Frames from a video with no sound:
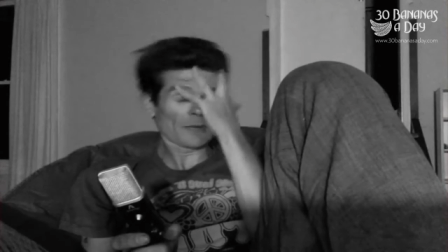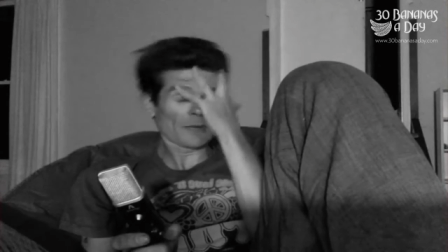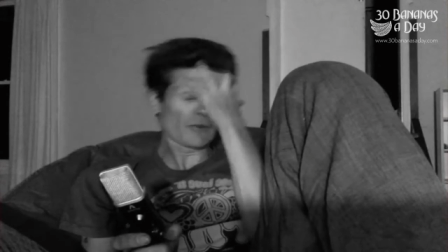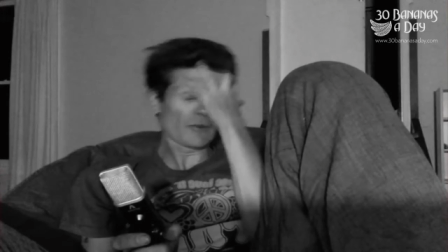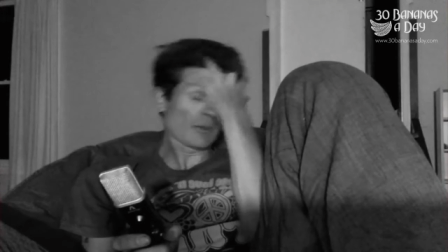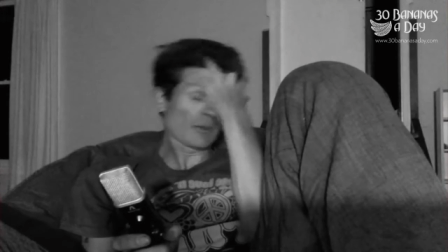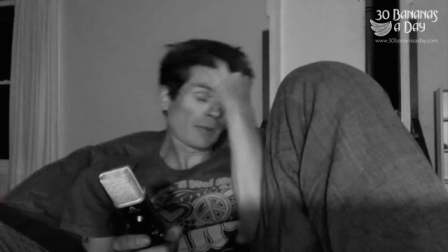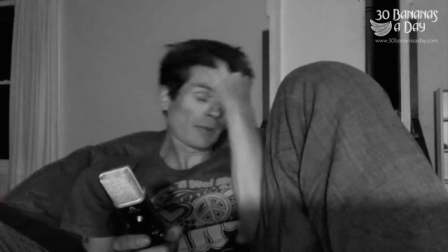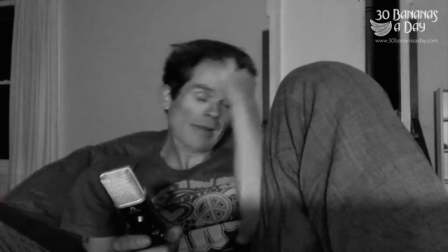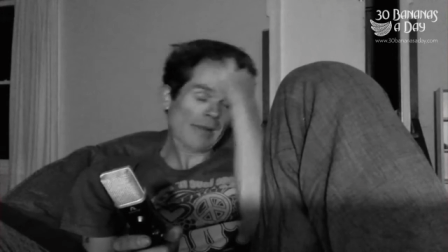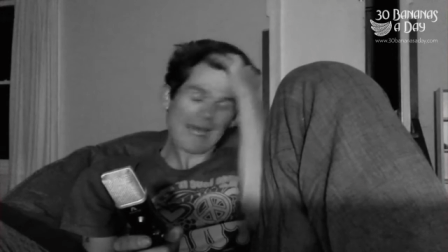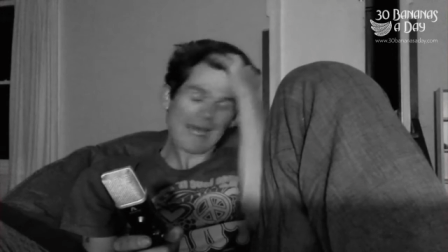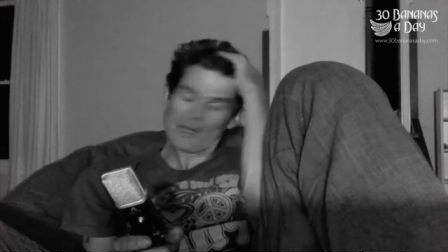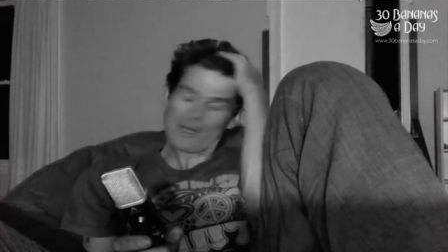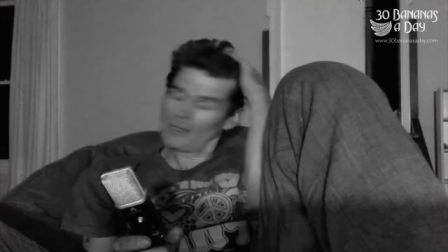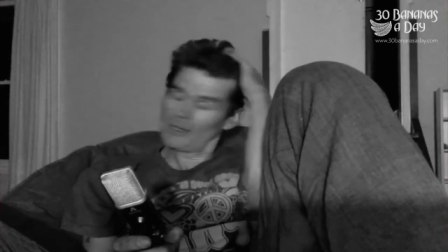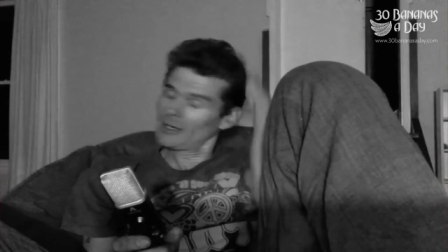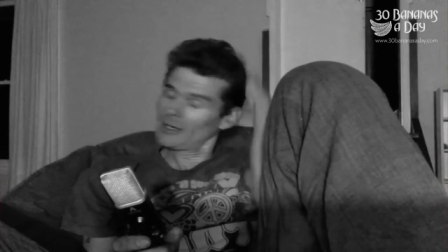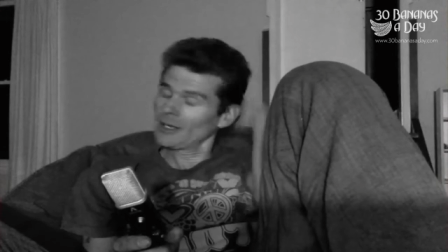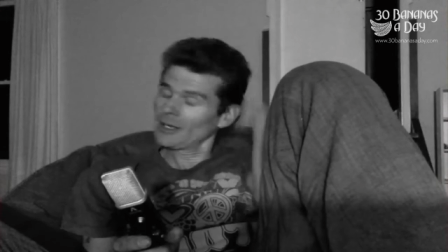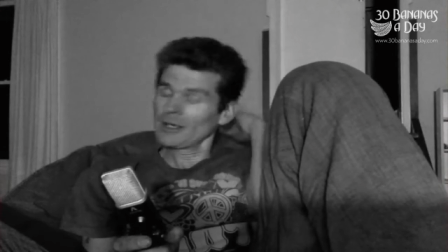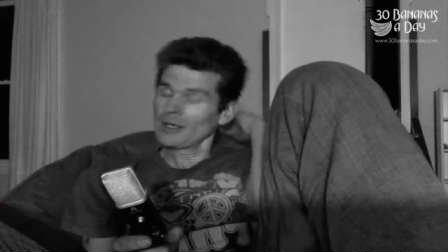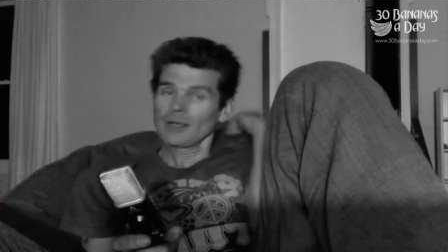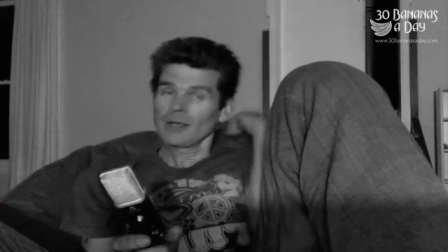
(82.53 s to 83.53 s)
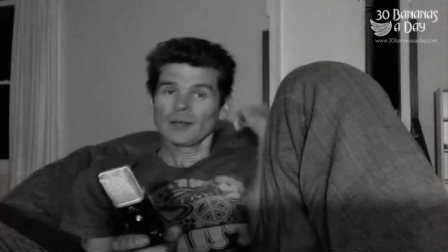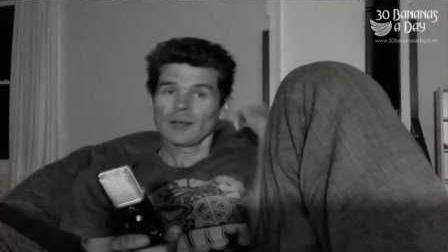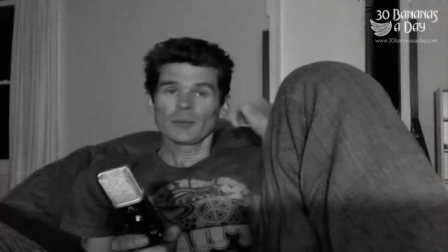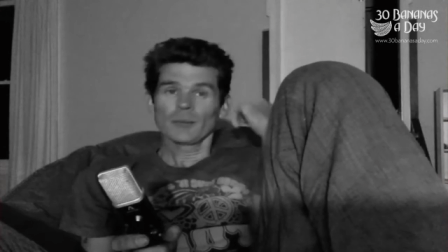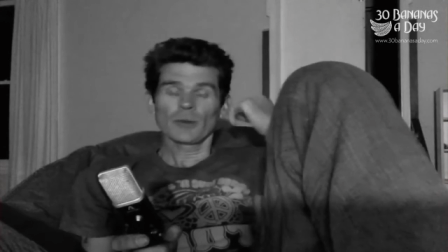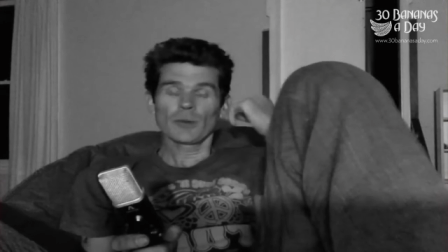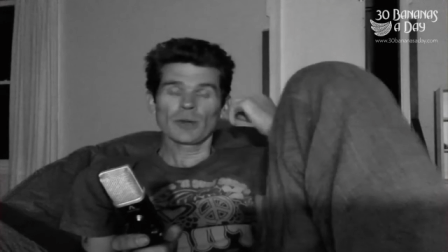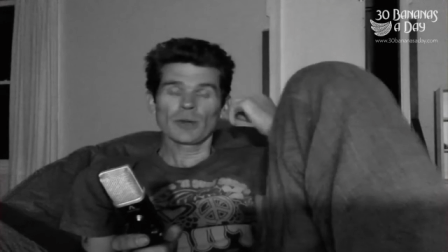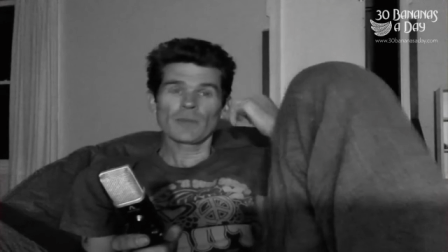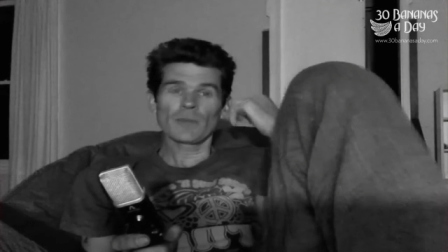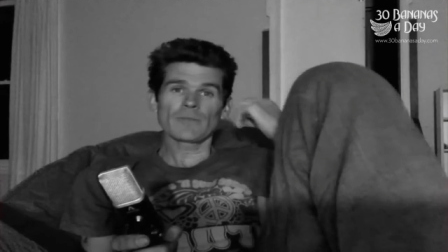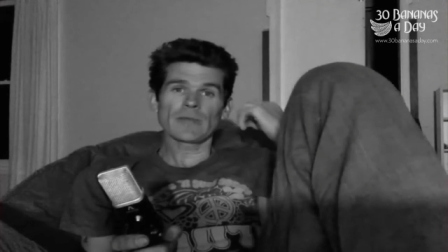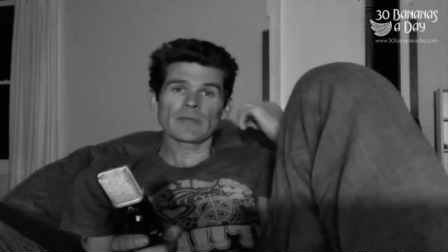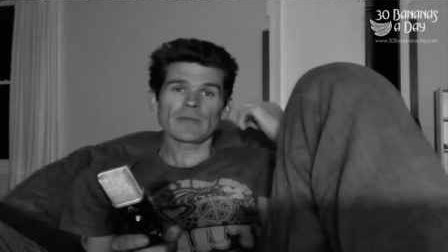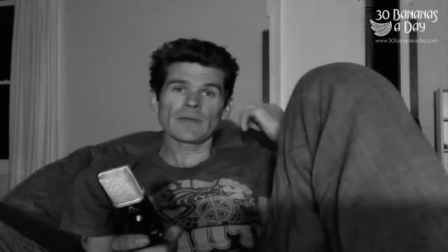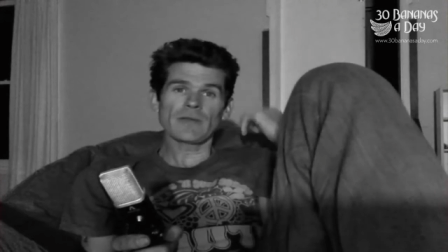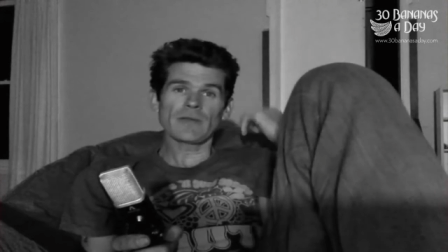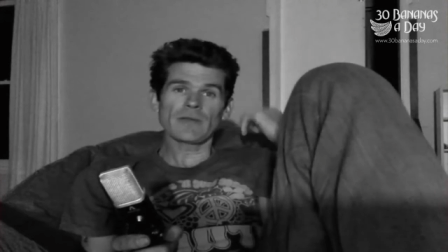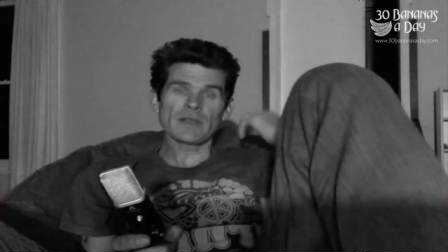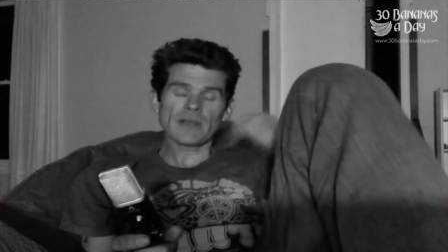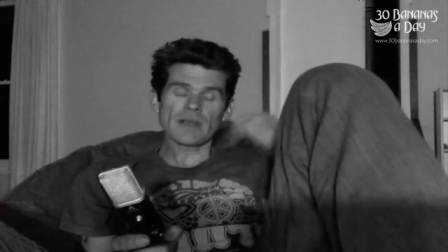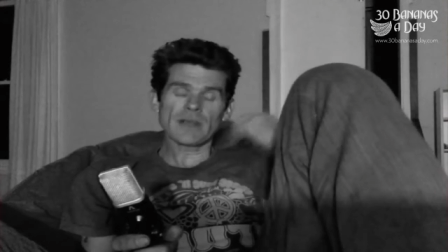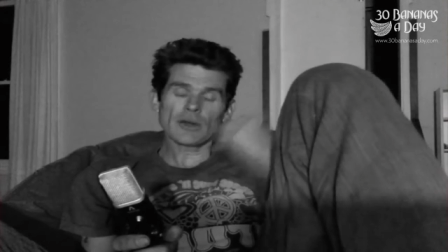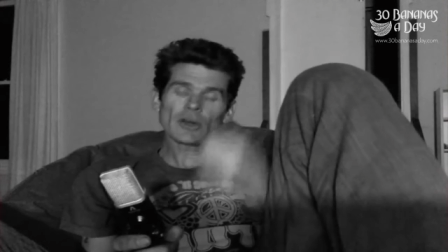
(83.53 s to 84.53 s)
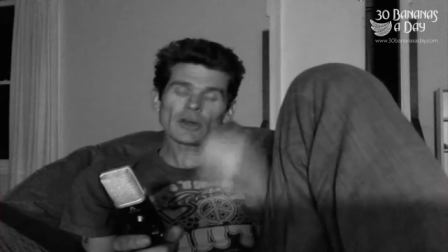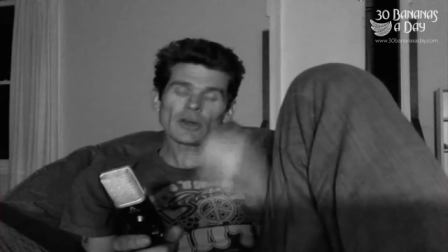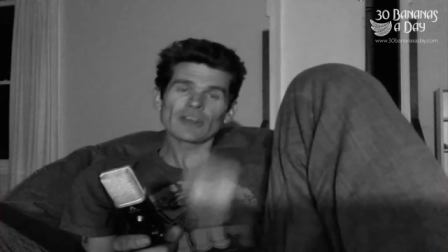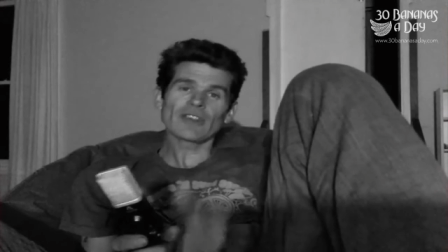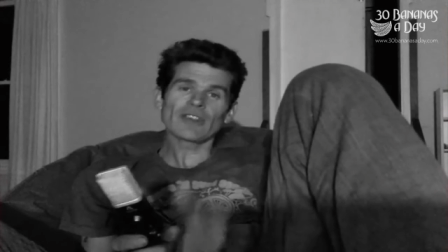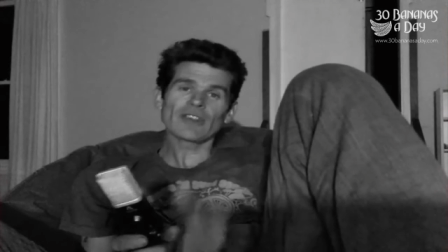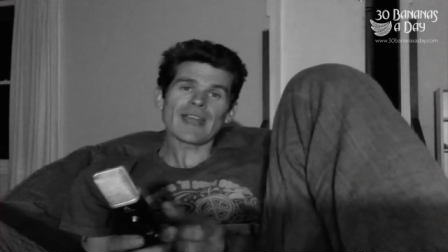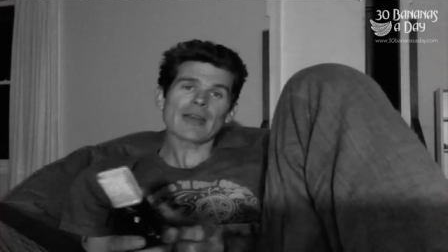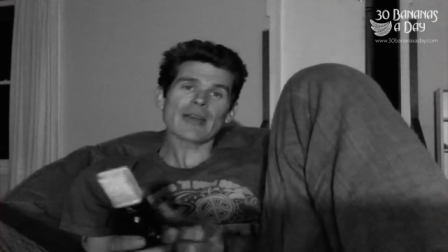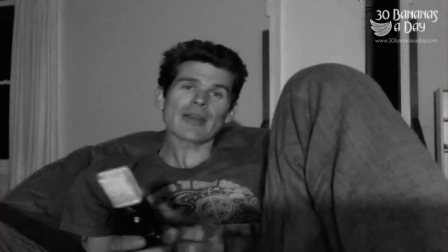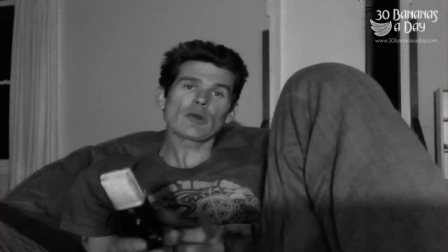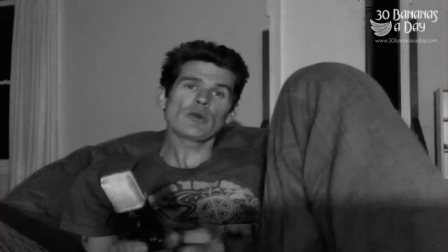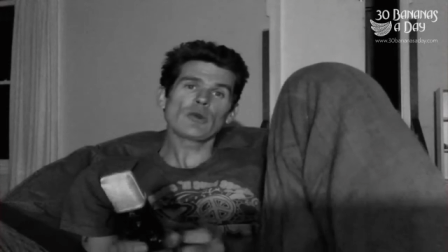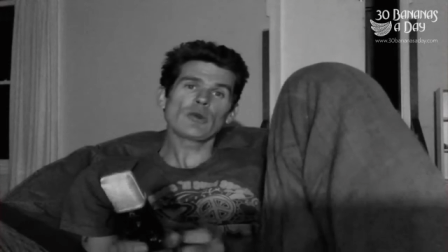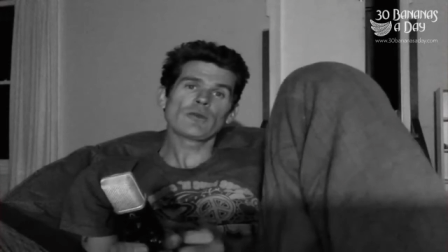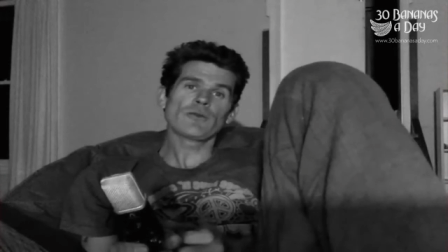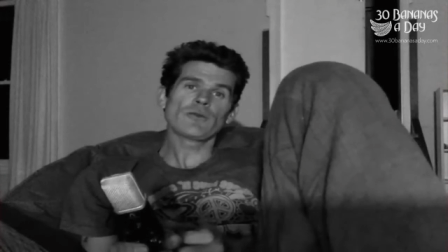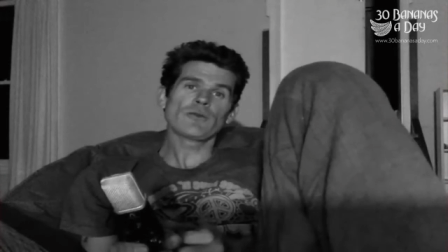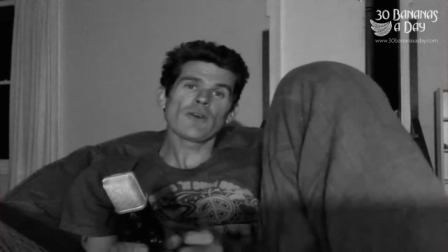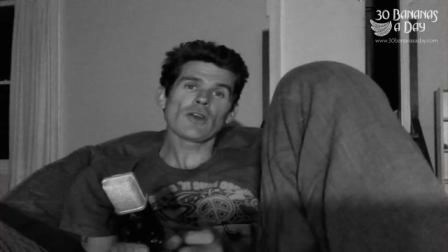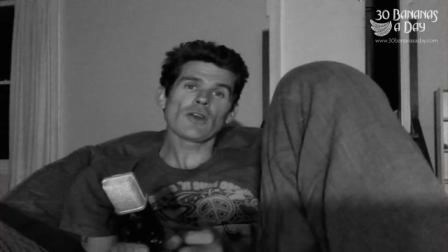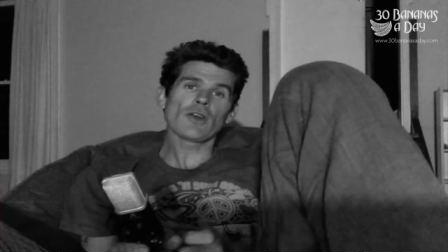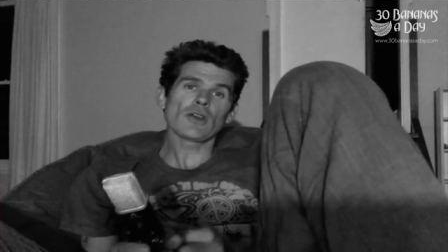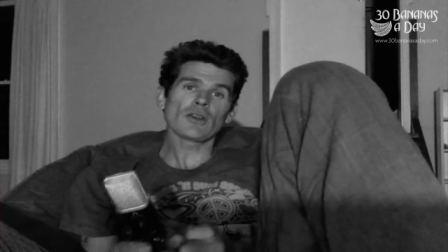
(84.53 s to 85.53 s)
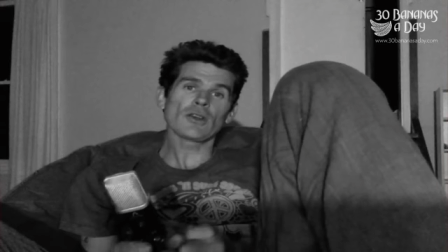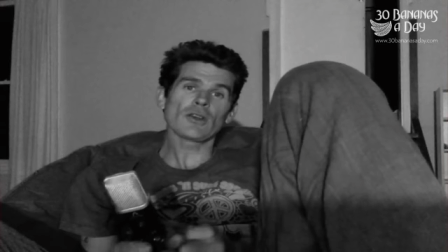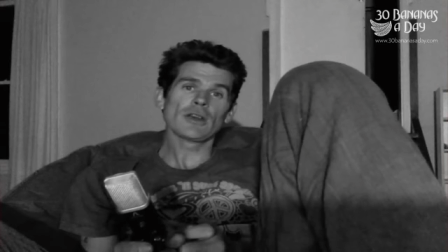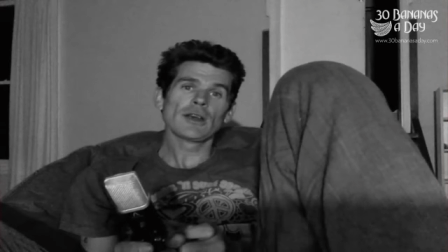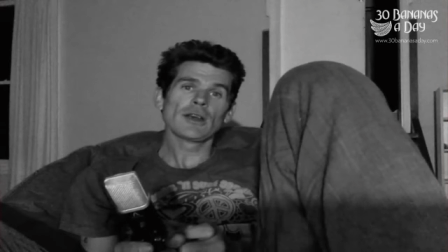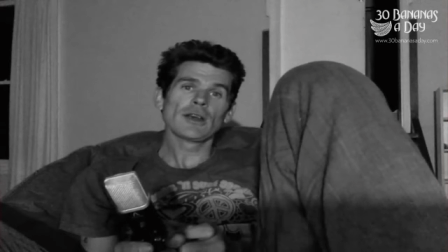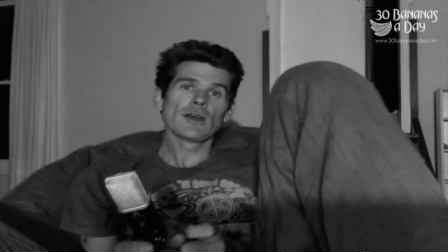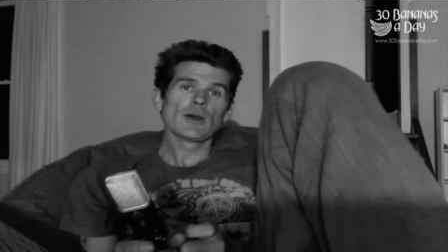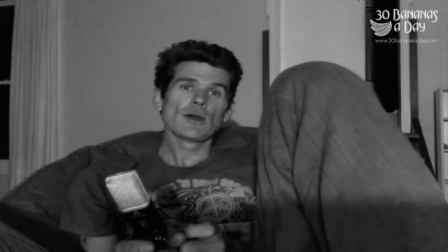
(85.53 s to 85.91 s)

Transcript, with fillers: for the planet. But if you've got a doubt who to follow,